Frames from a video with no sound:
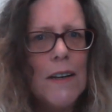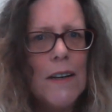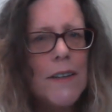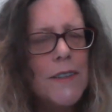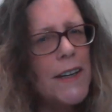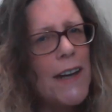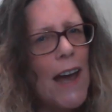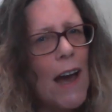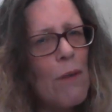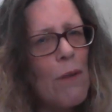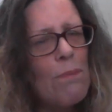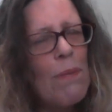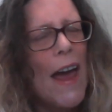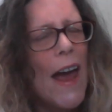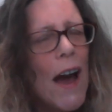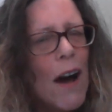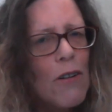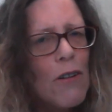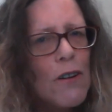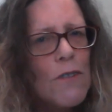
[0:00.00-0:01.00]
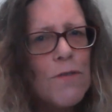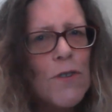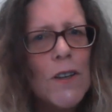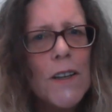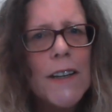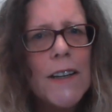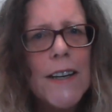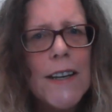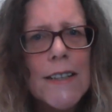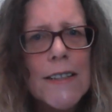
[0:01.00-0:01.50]
See how powerful
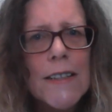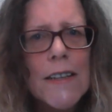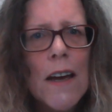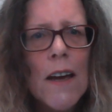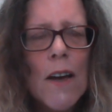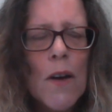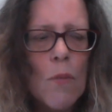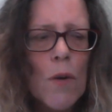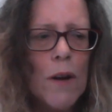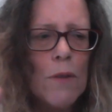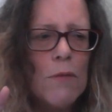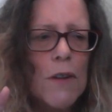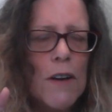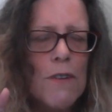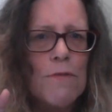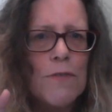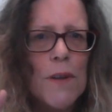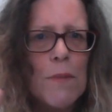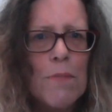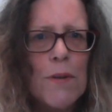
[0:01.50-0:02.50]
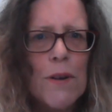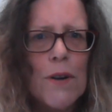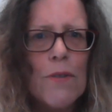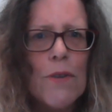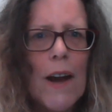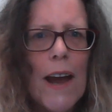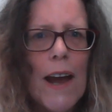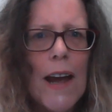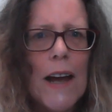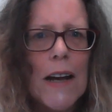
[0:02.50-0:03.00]
it is when we flip it
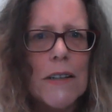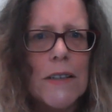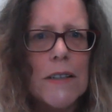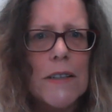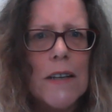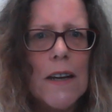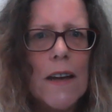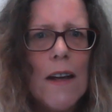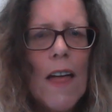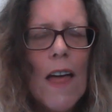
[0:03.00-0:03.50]
around.